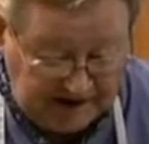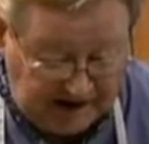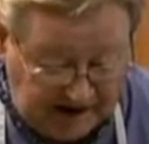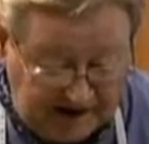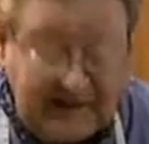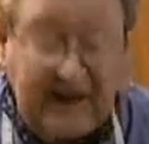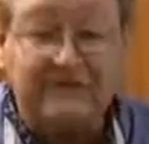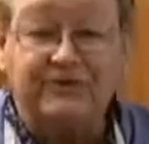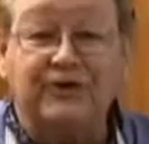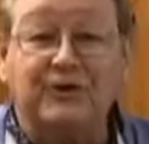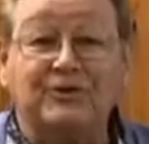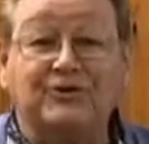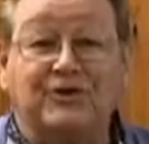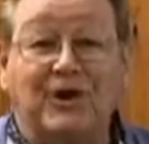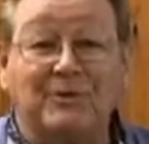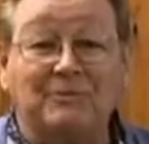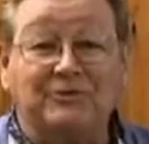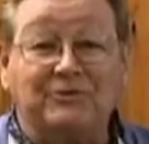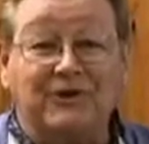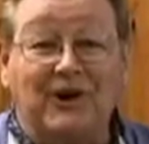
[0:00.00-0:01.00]
And that's your
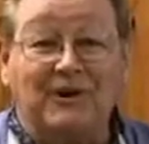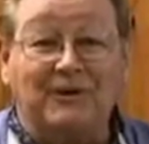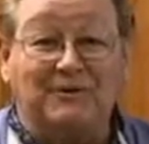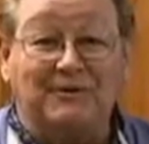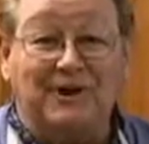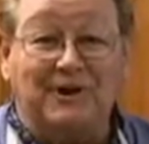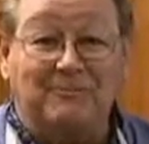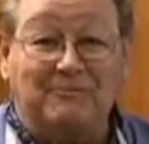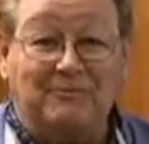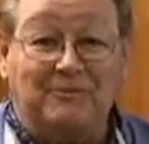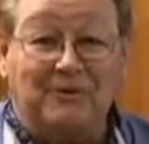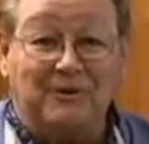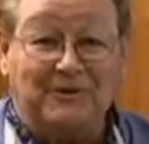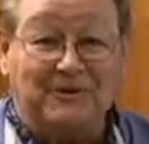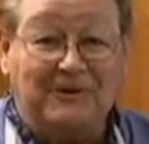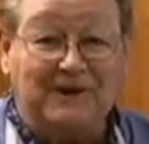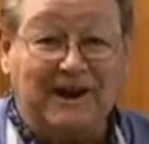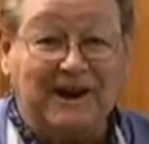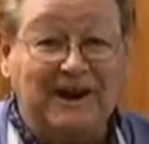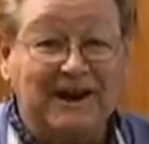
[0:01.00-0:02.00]
Jumpstart tip for
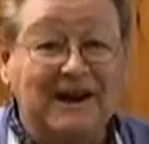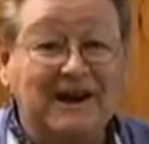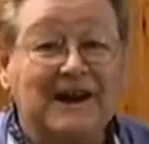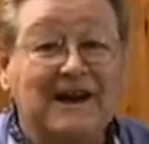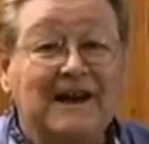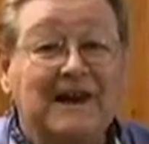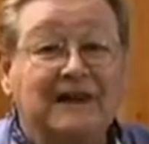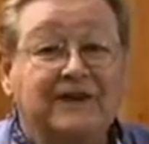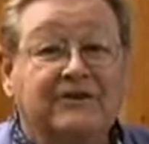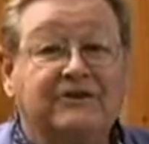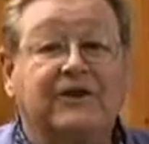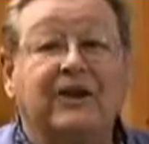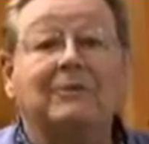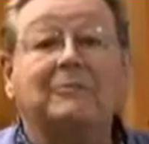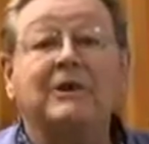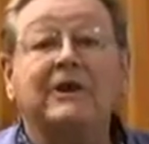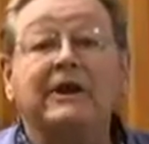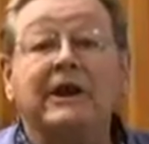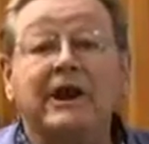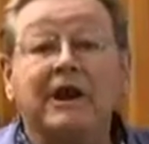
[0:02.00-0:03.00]
today.
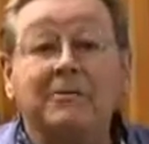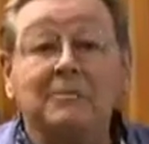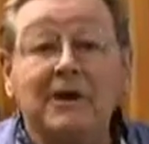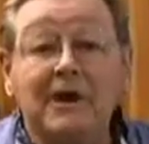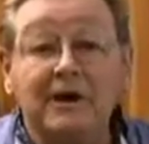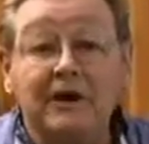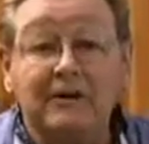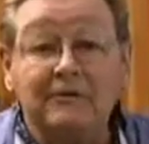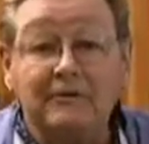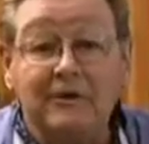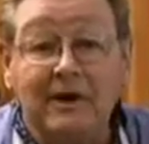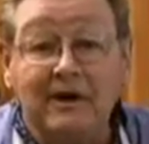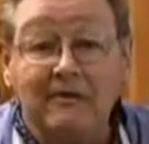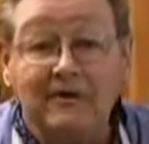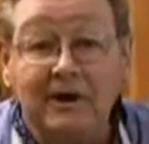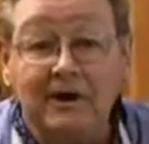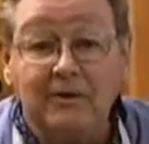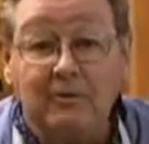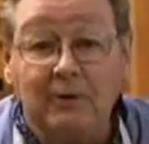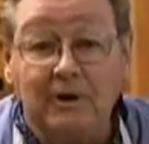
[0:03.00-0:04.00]
Send me an email if you have
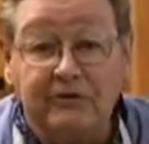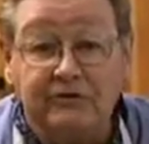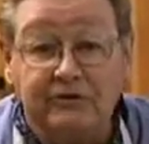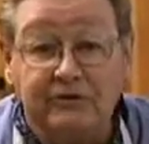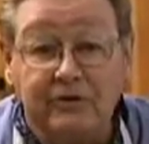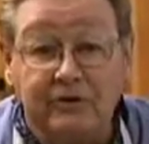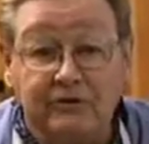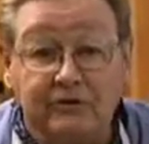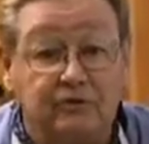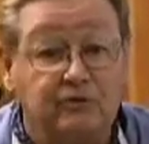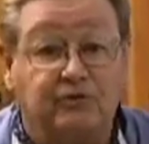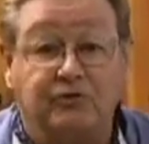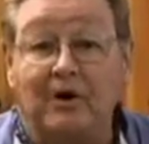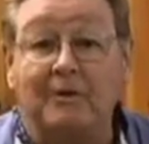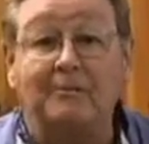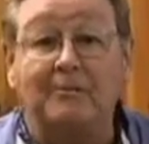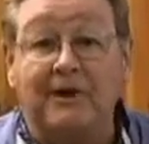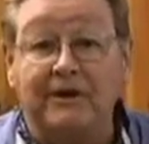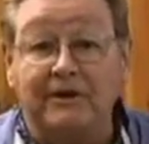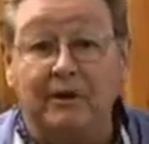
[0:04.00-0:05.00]
any questions or
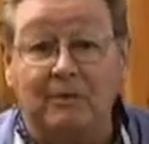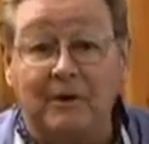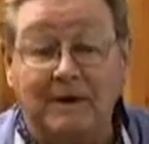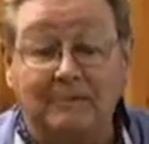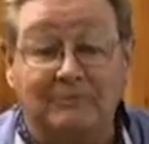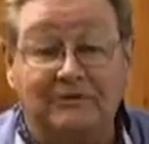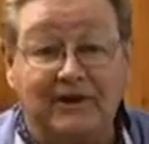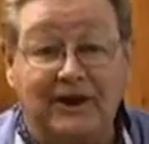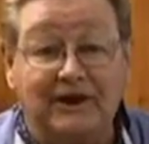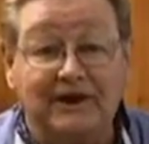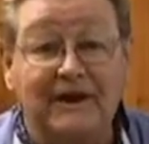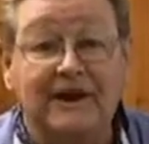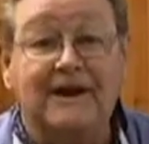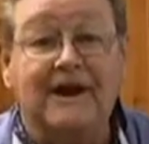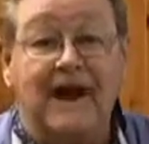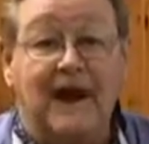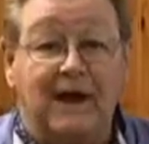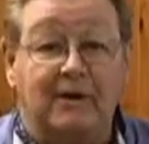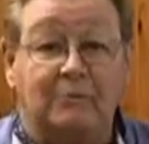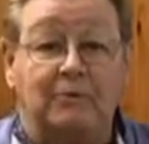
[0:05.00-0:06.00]
jump on the website
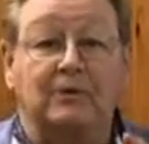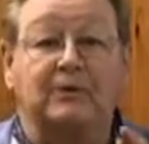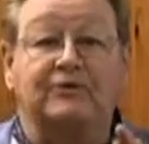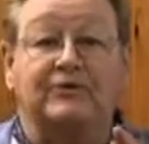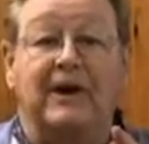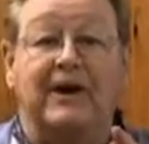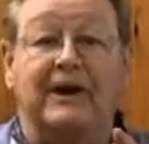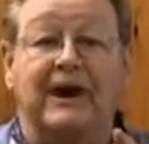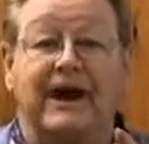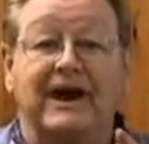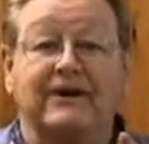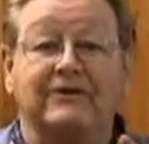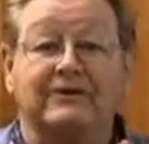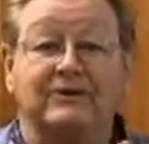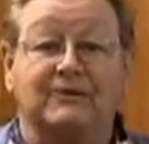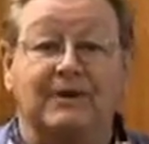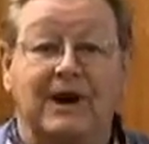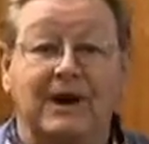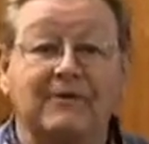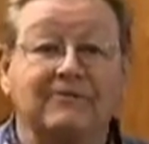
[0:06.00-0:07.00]
and we'll try to
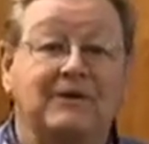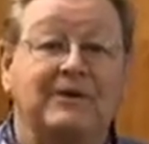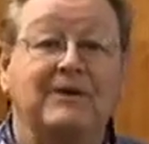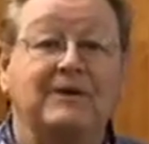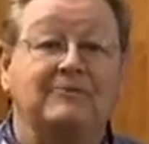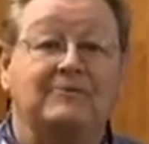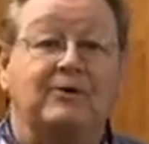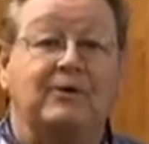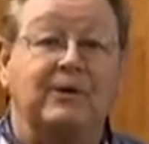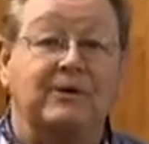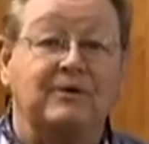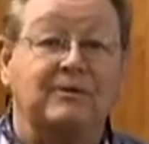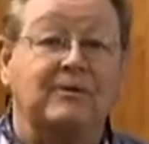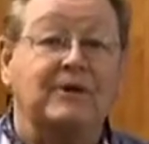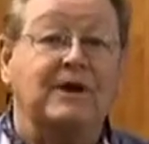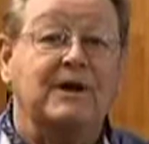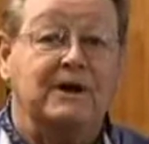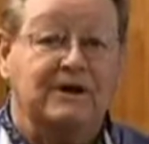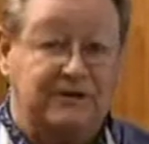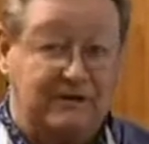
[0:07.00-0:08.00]
answer everything for you
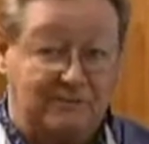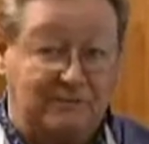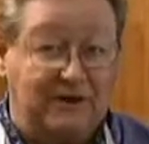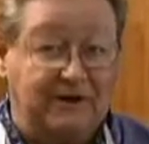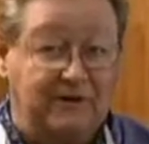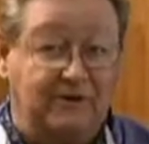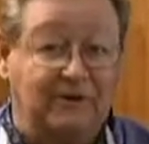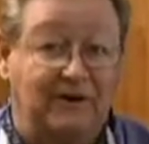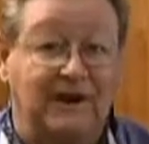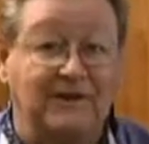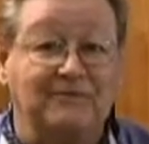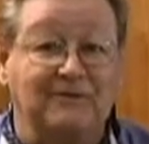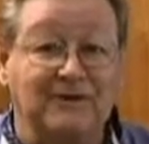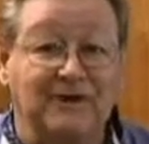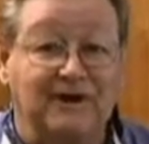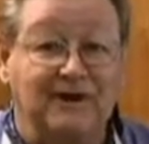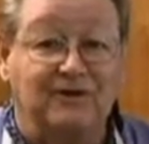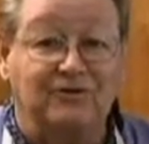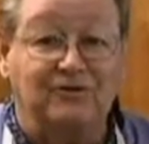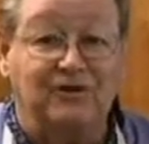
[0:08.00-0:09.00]
to make your life in
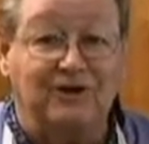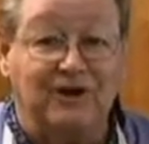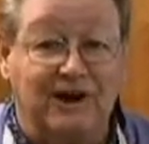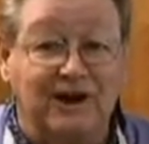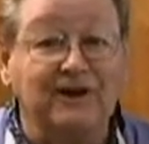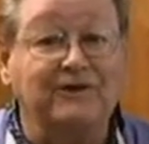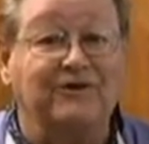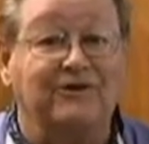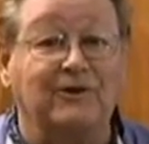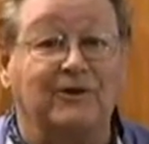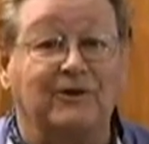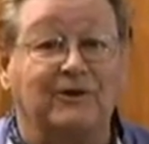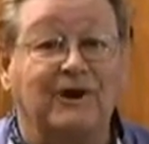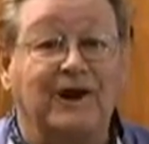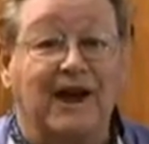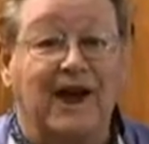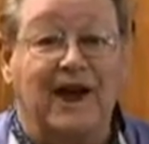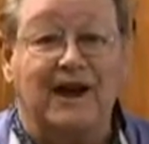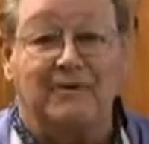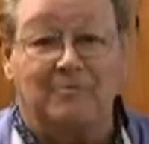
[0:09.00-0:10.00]
the kitchen easier
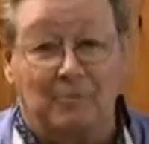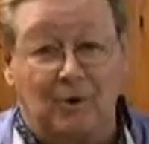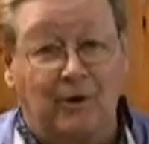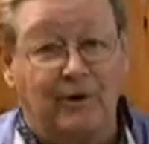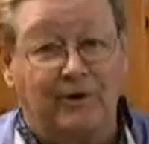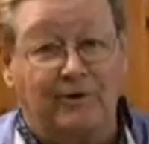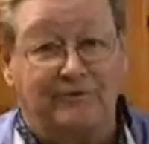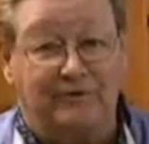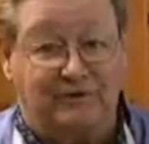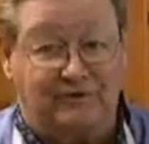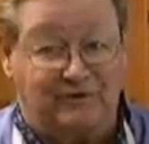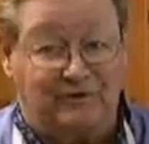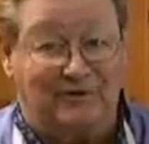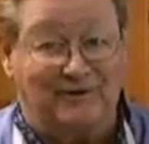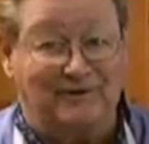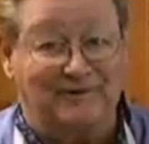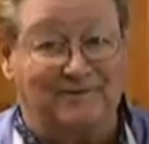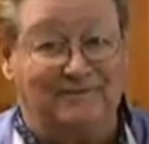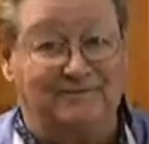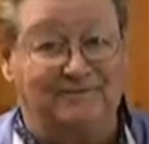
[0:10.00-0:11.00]
and more
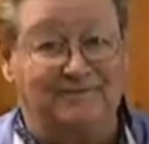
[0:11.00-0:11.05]
efficient.